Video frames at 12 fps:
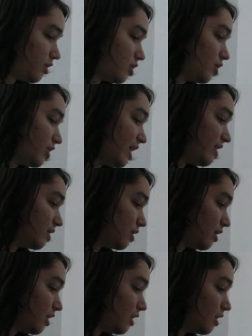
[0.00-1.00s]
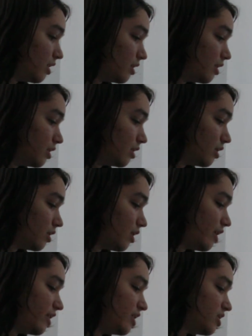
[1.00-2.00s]
So that,
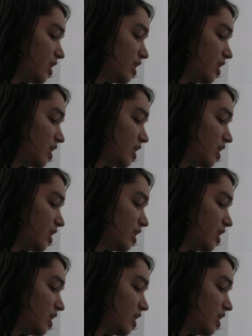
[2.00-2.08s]
I already